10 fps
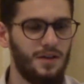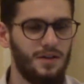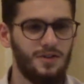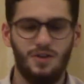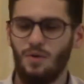
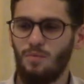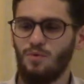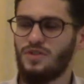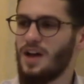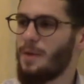So
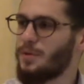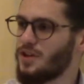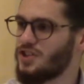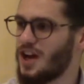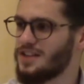Musa
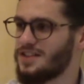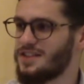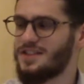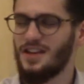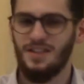apologizes and
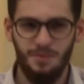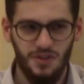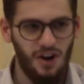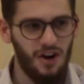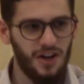he says, I'm
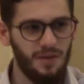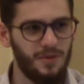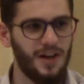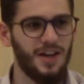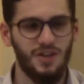sorry, I'm
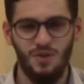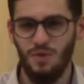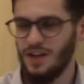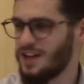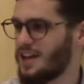not going to do
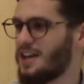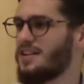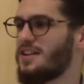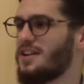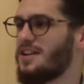it
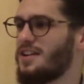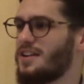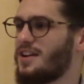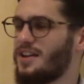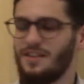again.
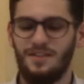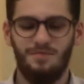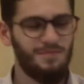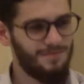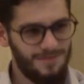And
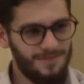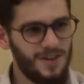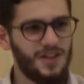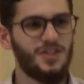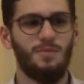he
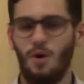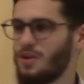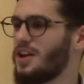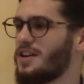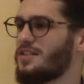tells them,
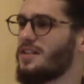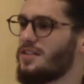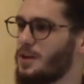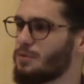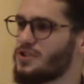okay. And
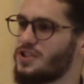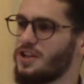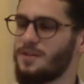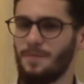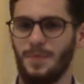they
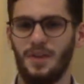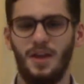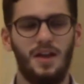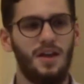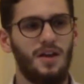proceed.
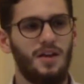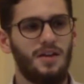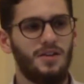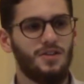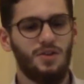
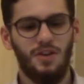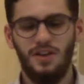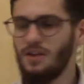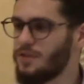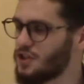So they
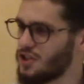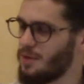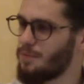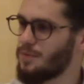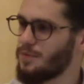leave the
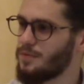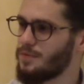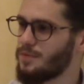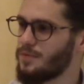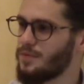ship,
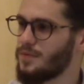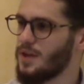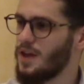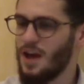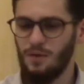
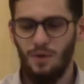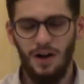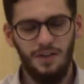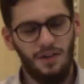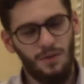and
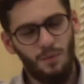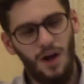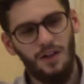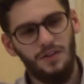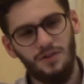
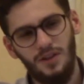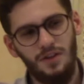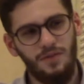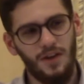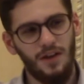while they're
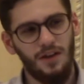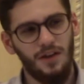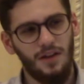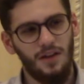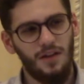
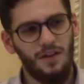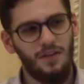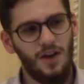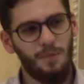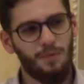leaving,
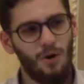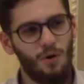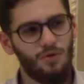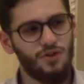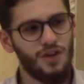they
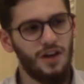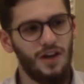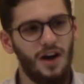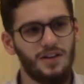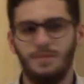approach a
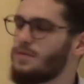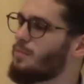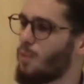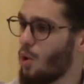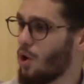young
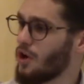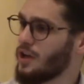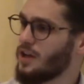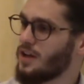boy.